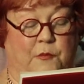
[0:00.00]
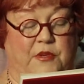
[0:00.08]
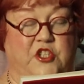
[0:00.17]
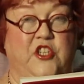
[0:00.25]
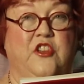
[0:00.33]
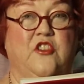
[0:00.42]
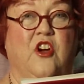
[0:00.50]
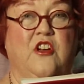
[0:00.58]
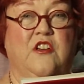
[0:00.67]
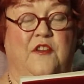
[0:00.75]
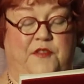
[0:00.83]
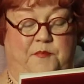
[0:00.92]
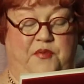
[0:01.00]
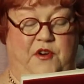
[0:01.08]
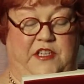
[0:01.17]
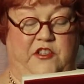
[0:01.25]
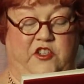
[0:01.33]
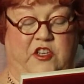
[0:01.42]
but she thought of the
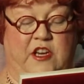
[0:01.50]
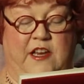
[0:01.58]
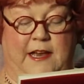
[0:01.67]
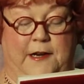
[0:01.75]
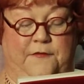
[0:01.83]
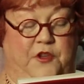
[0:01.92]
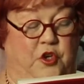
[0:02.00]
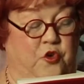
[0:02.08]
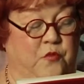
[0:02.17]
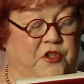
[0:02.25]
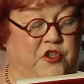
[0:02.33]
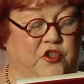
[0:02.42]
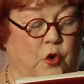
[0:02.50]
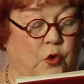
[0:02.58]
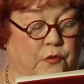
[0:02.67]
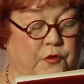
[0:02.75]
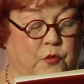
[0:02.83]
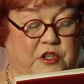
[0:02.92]
prince and of the human
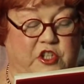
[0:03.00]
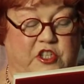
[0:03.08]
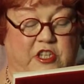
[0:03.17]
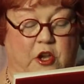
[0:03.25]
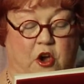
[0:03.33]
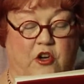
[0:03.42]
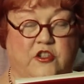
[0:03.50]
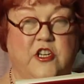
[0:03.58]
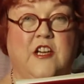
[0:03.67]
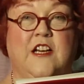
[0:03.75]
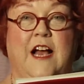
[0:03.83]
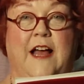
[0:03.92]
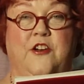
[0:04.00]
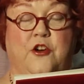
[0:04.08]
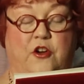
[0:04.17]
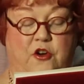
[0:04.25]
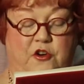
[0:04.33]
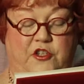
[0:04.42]
soul for which she longed, and her
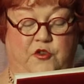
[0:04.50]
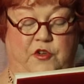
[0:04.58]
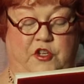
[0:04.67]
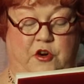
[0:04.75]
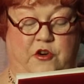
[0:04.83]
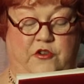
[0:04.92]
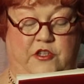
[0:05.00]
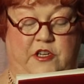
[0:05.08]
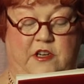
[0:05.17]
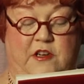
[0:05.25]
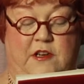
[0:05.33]
courage returned,